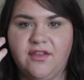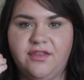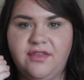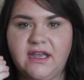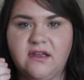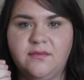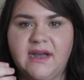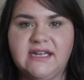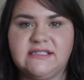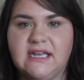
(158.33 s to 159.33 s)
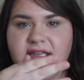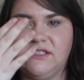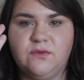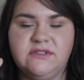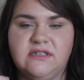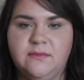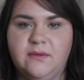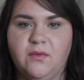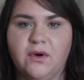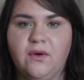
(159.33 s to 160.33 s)
thick mask, and this one's a little
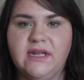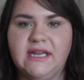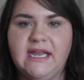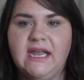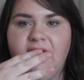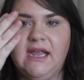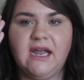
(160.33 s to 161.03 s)
bit more oily,